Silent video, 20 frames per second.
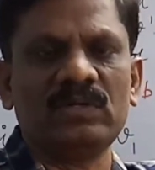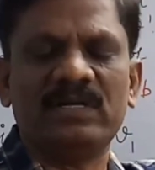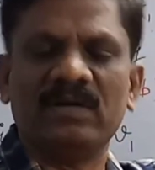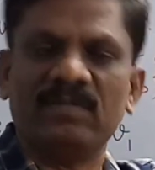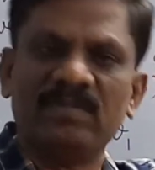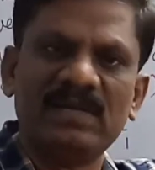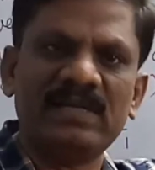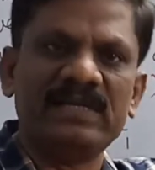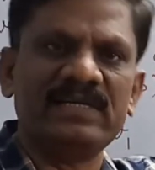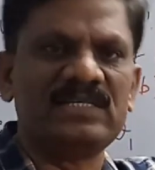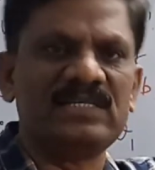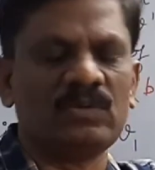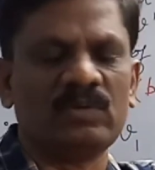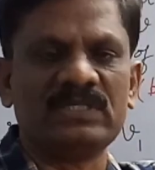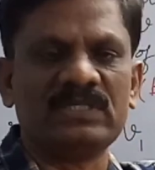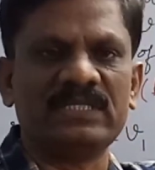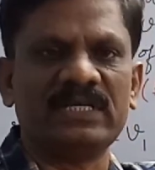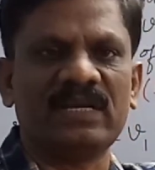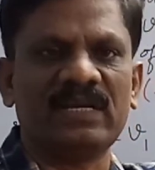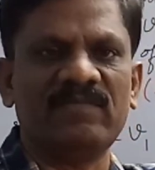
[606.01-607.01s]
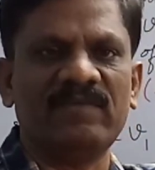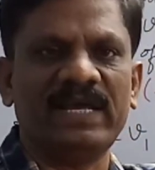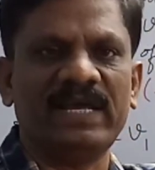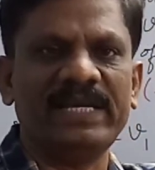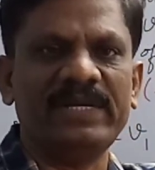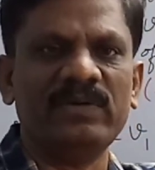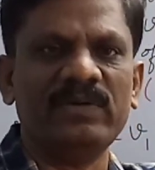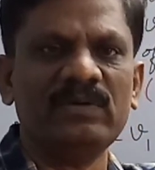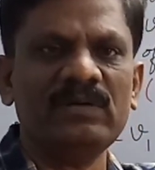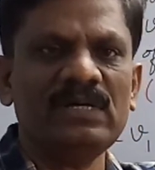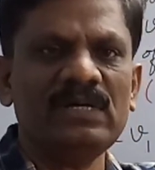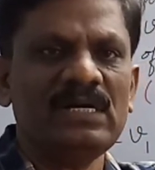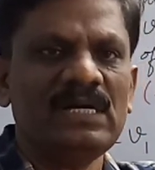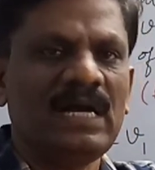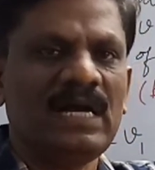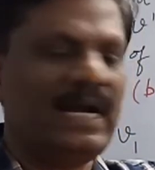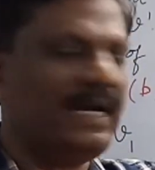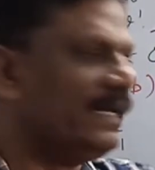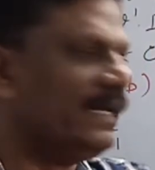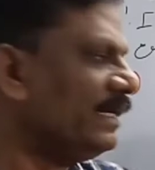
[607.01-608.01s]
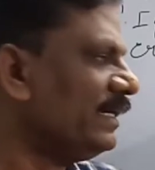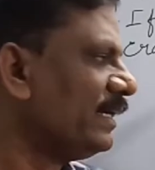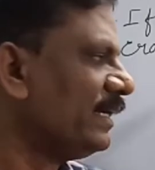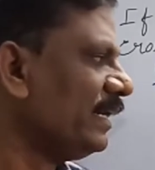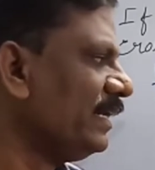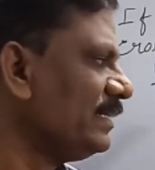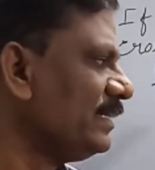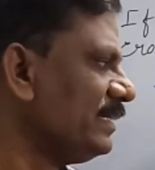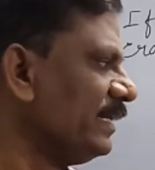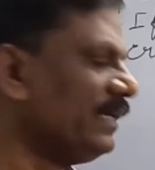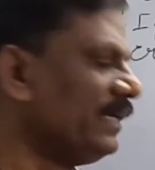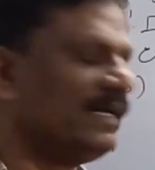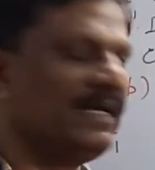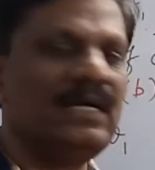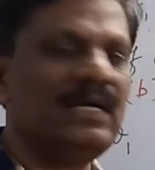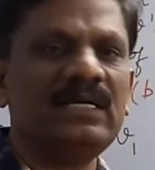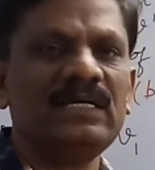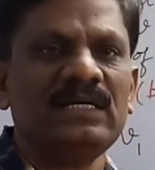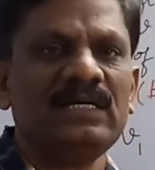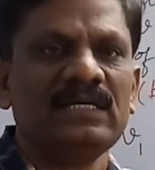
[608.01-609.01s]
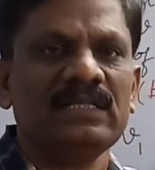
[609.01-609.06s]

double its original value and increasing uh,